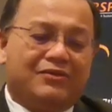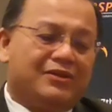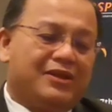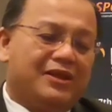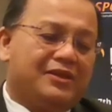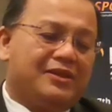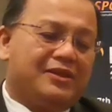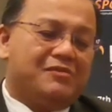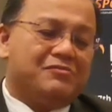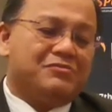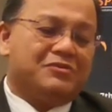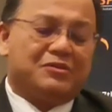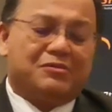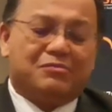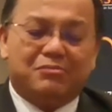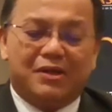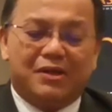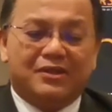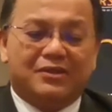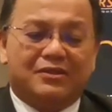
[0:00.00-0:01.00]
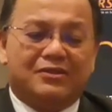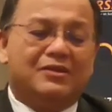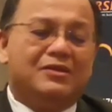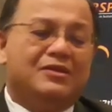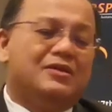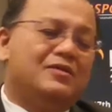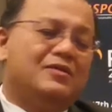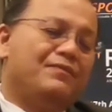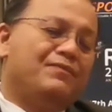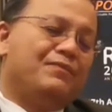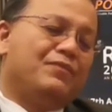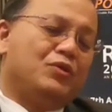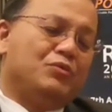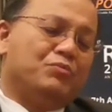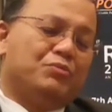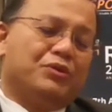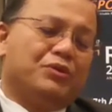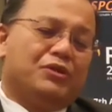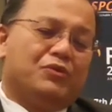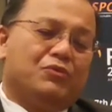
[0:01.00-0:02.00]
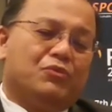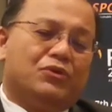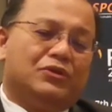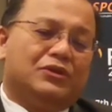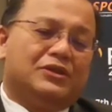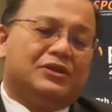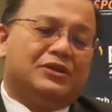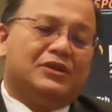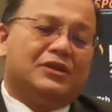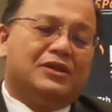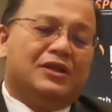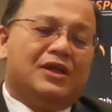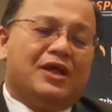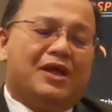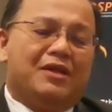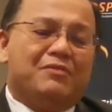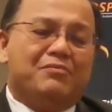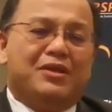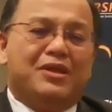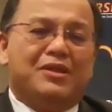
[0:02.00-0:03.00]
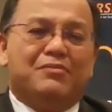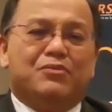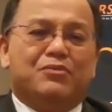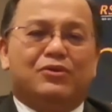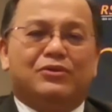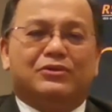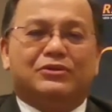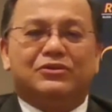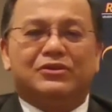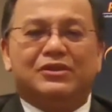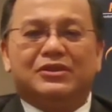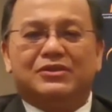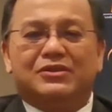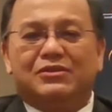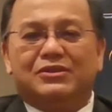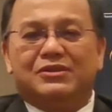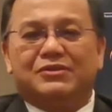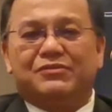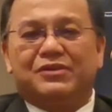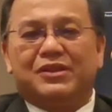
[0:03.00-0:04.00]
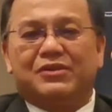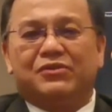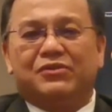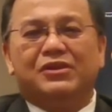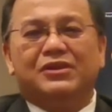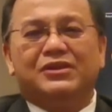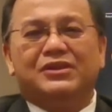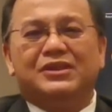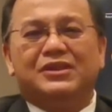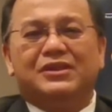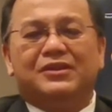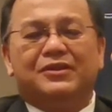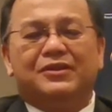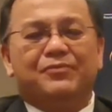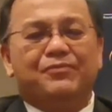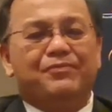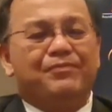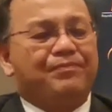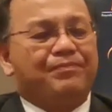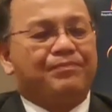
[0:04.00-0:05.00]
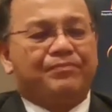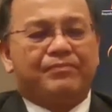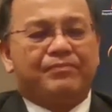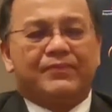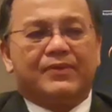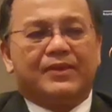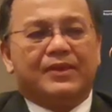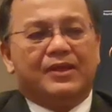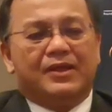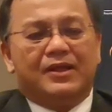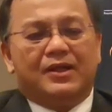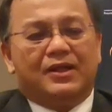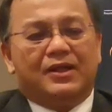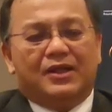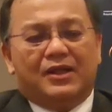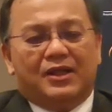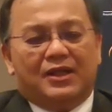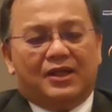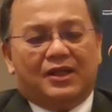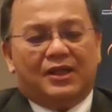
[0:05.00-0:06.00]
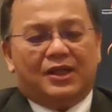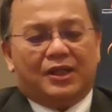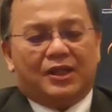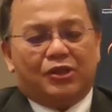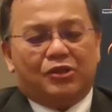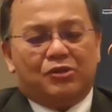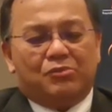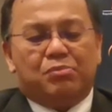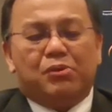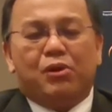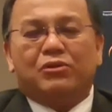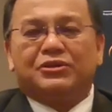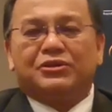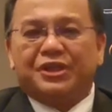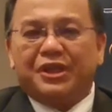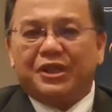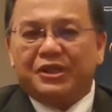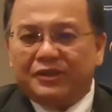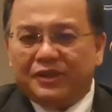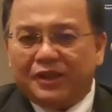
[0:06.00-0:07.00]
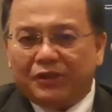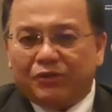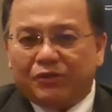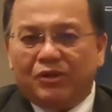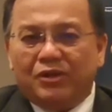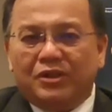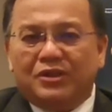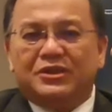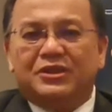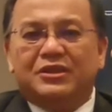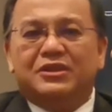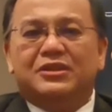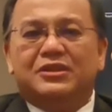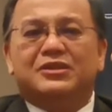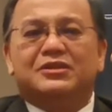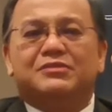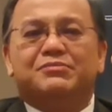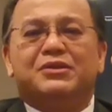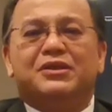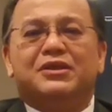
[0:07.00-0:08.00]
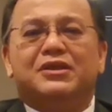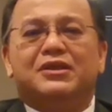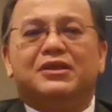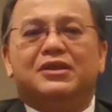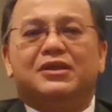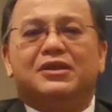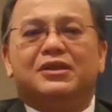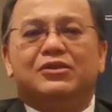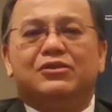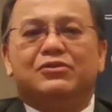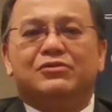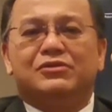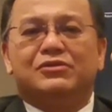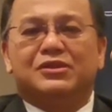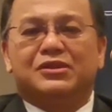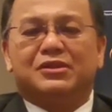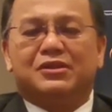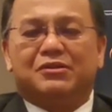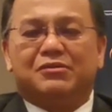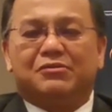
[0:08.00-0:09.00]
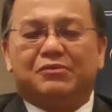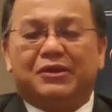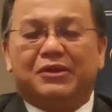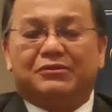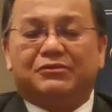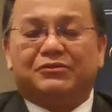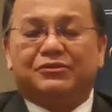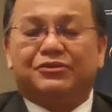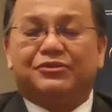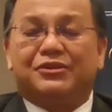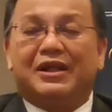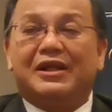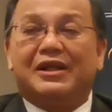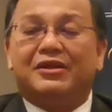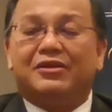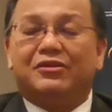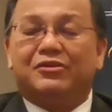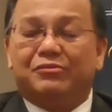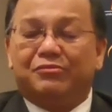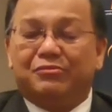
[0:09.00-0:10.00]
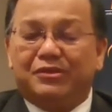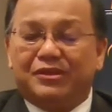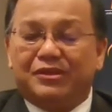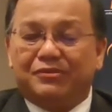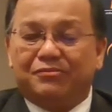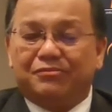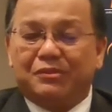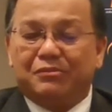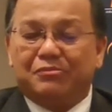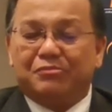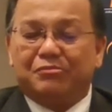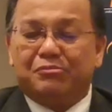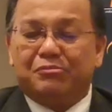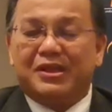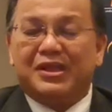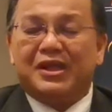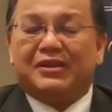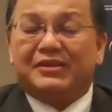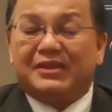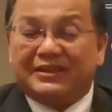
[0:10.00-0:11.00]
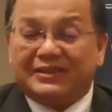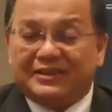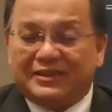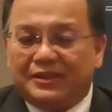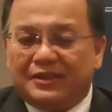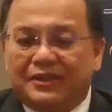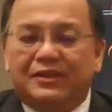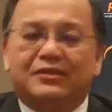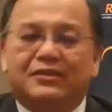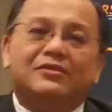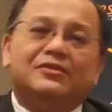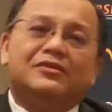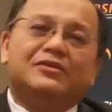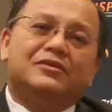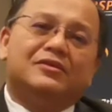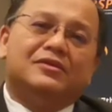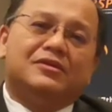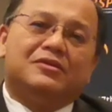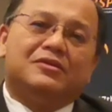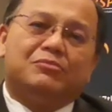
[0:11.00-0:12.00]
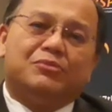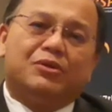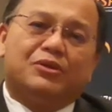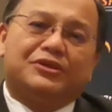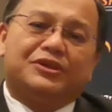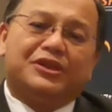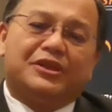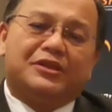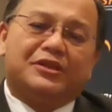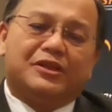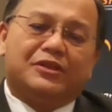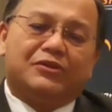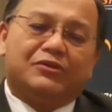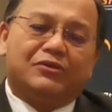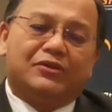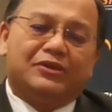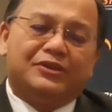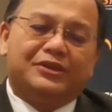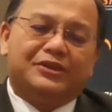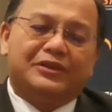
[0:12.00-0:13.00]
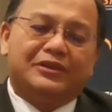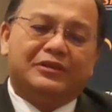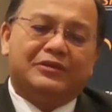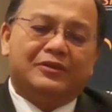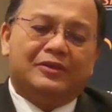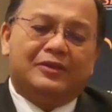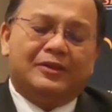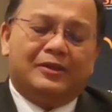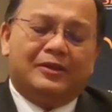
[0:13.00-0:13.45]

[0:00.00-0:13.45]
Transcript: or right times of the month to put in water, and many more. So there's lots of technology. Blockchain technology is being used. Trying to be. Many are testing it. Blockchain technology,